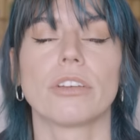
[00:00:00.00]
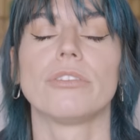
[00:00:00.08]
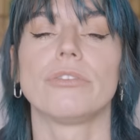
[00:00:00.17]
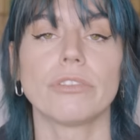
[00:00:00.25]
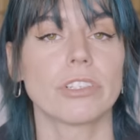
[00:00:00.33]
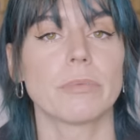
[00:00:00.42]

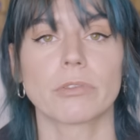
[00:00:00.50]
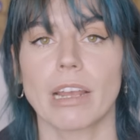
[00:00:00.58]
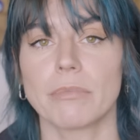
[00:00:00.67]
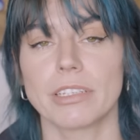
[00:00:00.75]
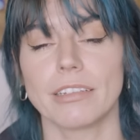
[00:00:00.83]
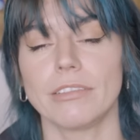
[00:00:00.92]
Do
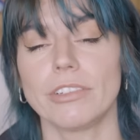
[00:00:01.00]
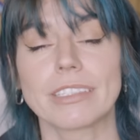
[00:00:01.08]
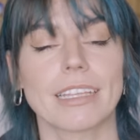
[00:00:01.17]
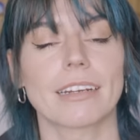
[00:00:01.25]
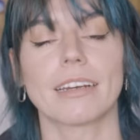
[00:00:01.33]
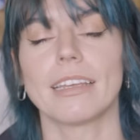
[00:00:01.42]
subscribe to the
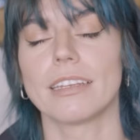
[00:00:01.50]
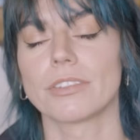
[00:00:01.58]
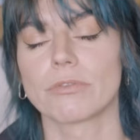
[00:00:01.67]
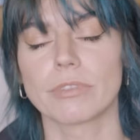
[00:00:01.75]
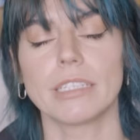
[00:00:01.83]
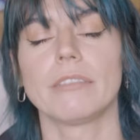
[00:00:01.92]
newsletter. It
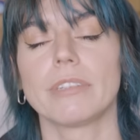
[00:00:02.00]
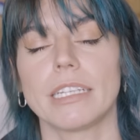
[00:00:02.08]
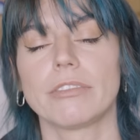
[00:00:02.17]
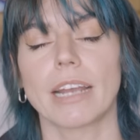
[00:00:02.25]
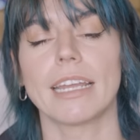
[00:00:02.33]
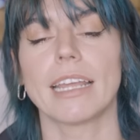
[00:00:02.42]
is really,
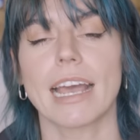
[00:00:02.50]
really great.